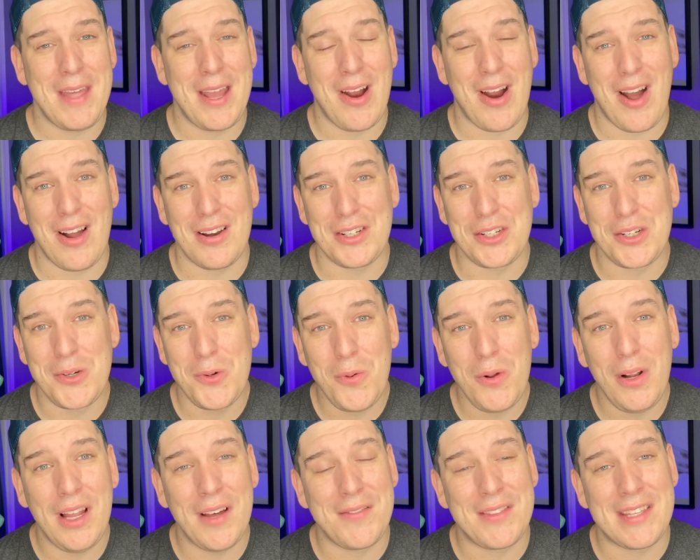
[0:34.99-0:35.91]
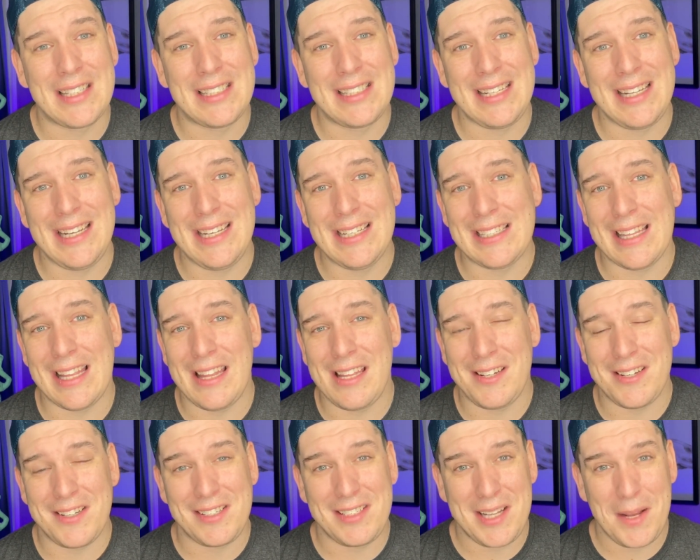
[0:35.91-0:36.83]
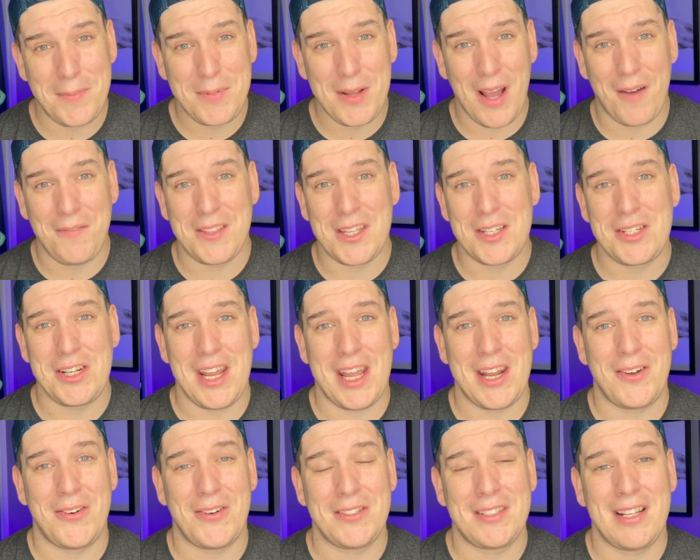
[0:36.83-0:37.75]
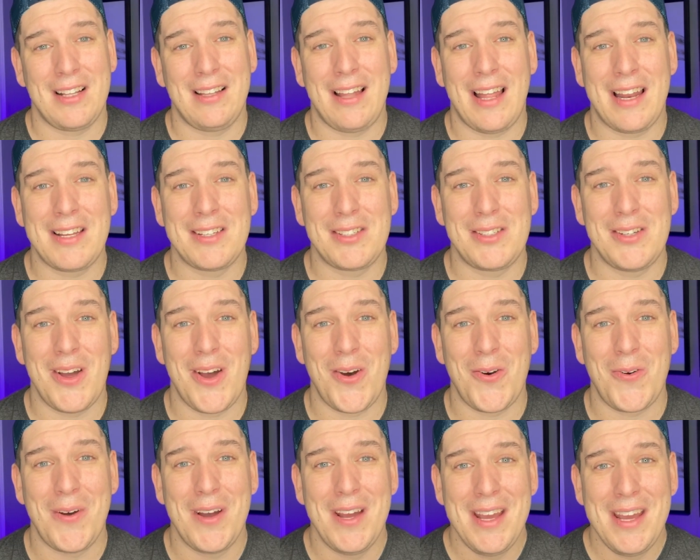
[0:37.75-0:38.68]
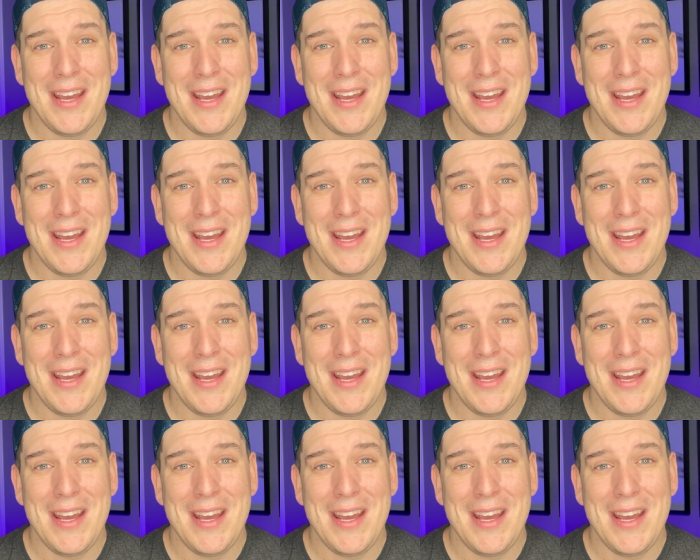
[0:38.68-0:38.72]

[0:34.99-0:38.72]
They are on Jewel of the Seas, and they just tipped off the channel to let us know